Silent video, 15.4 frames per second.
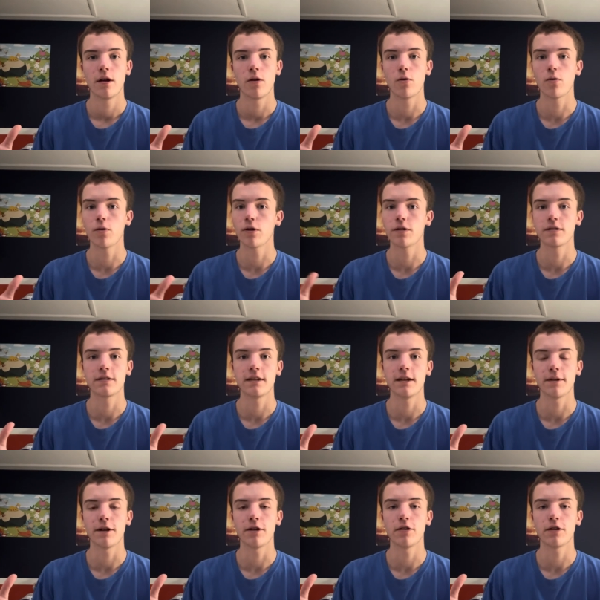Orioles team.
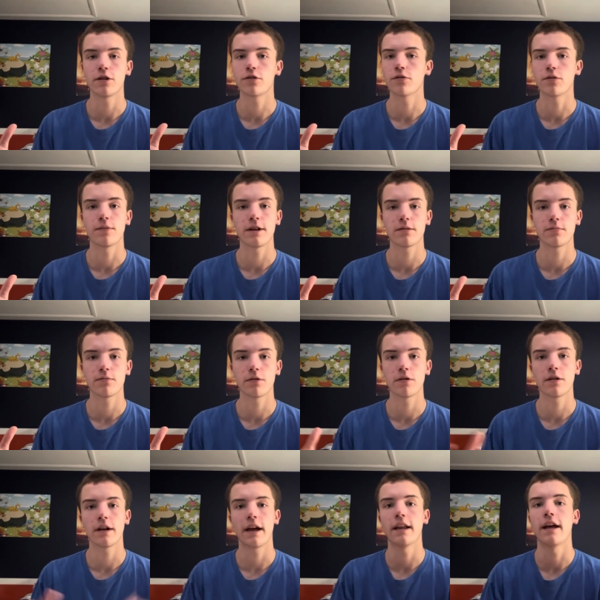Like you look at Jordan
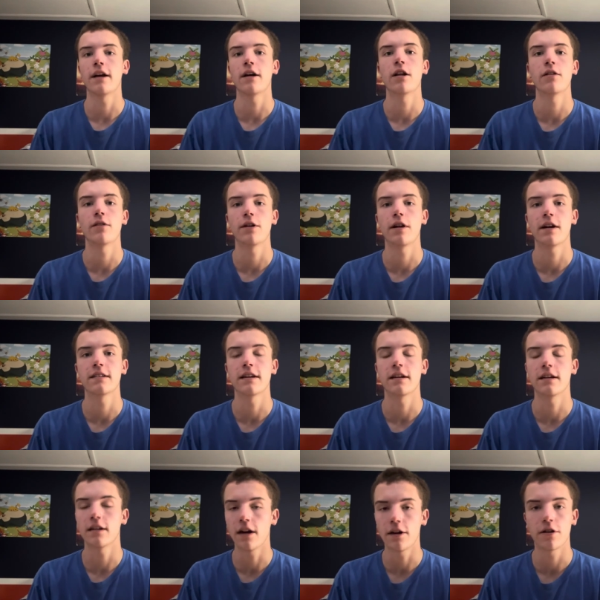Westburg and like all of our young guys
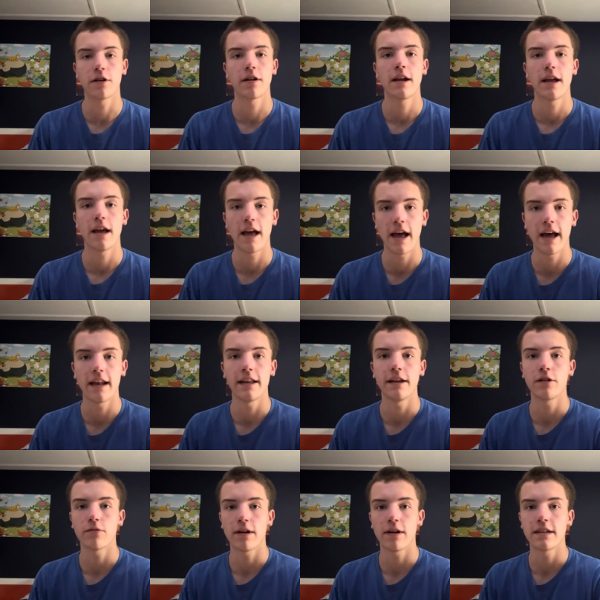like Gunnar,
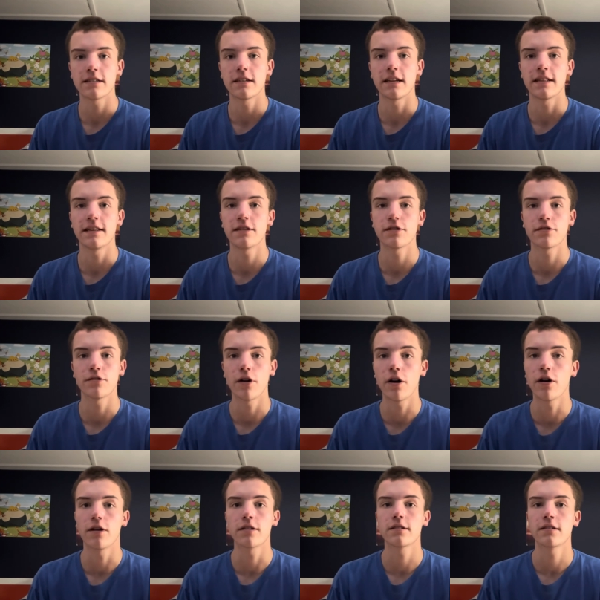Adley, Grayson, like these are
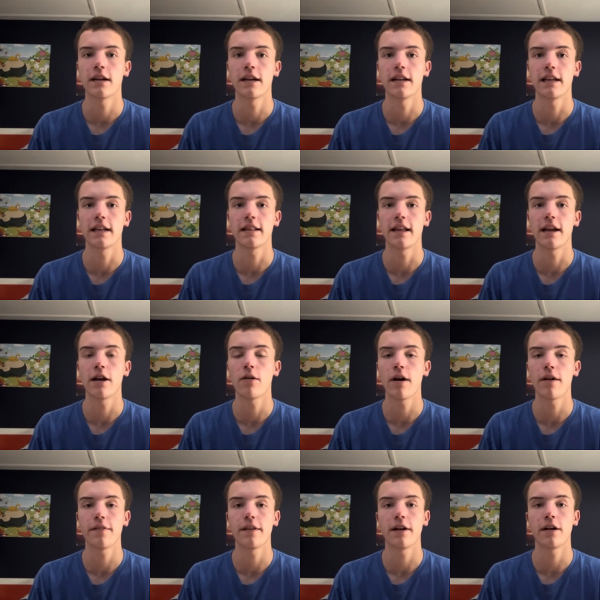dogs and like they go
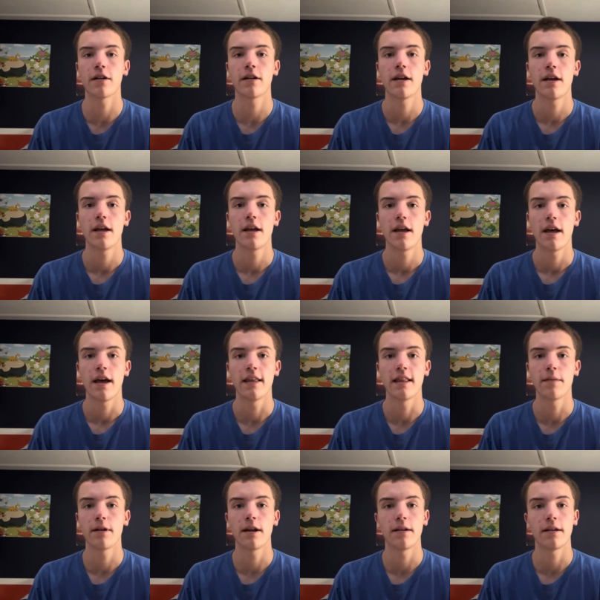out there and they
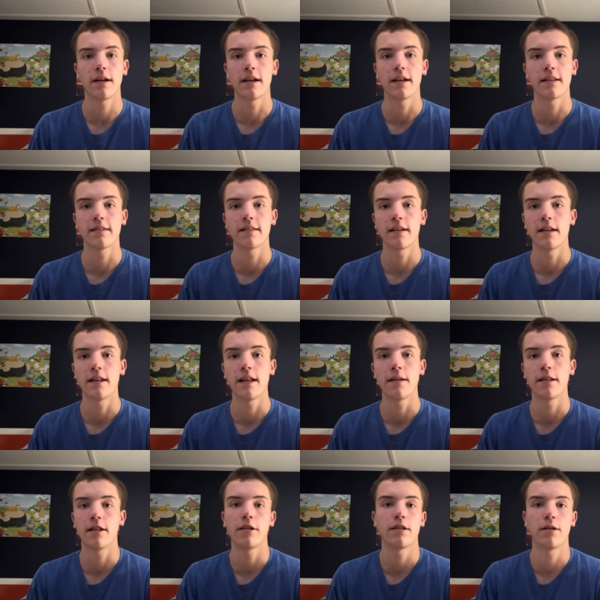play it's they
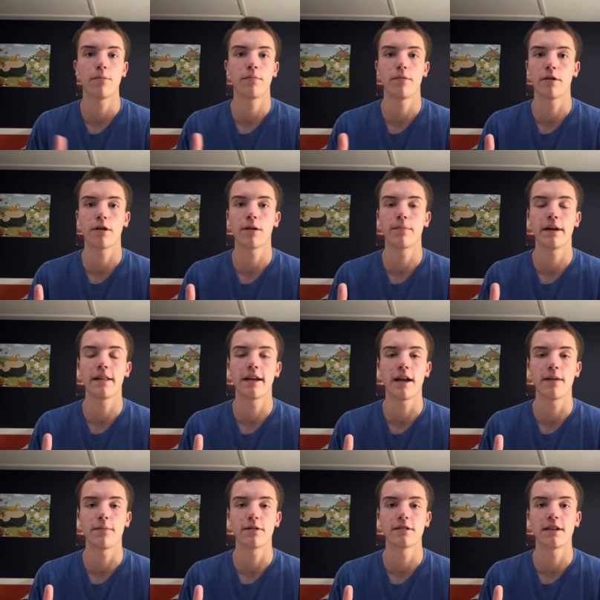they'll, they'll, they're gonna play the
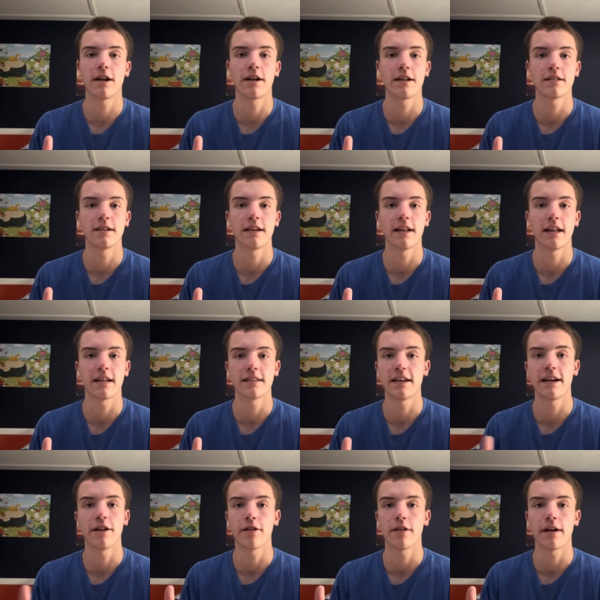game on Saturday and Sunday like it's
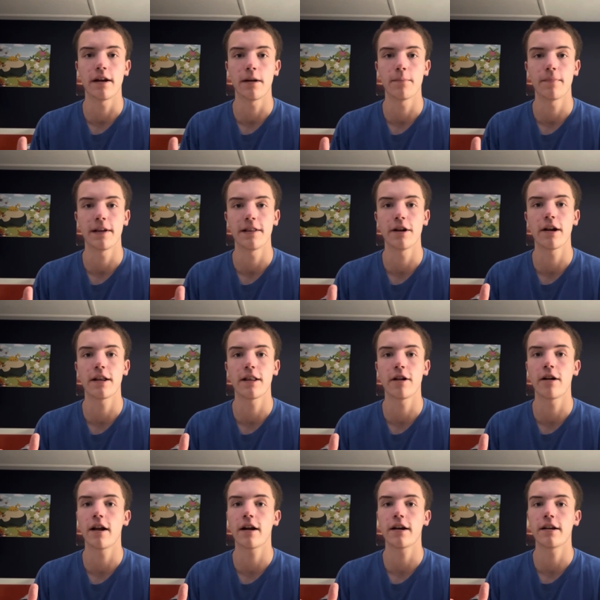any other game. Like they're not, they're
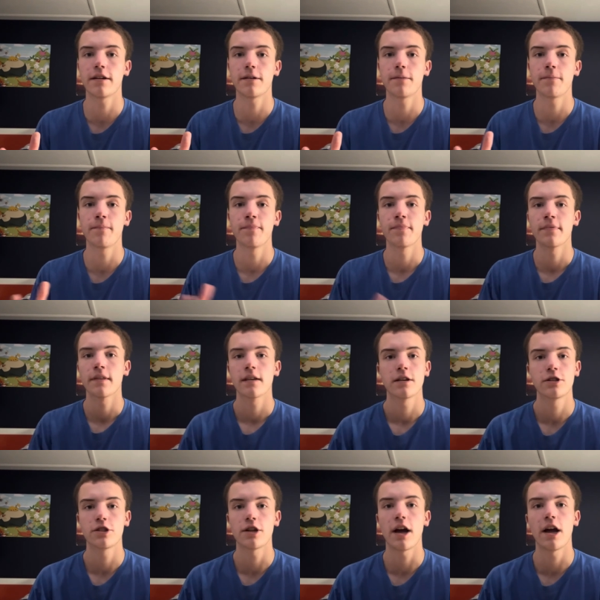not gonna
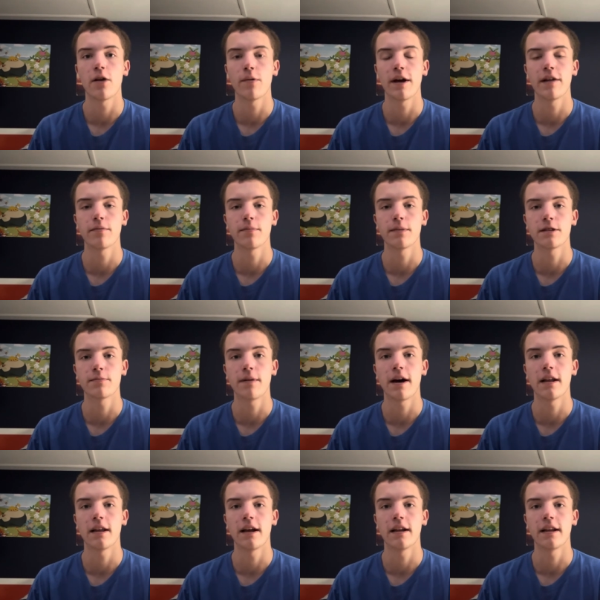shy away from the
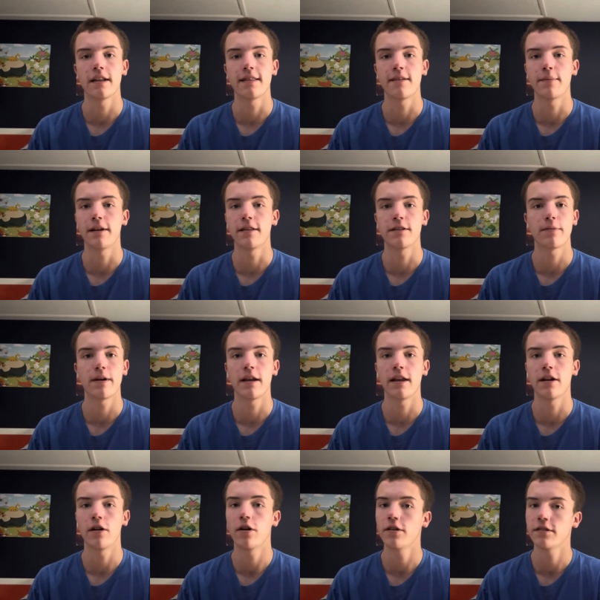spotlight. Like they've been in the
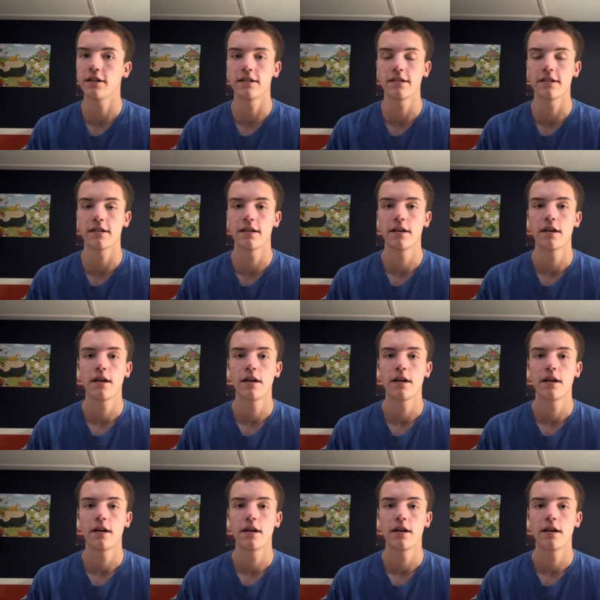spotlight all season.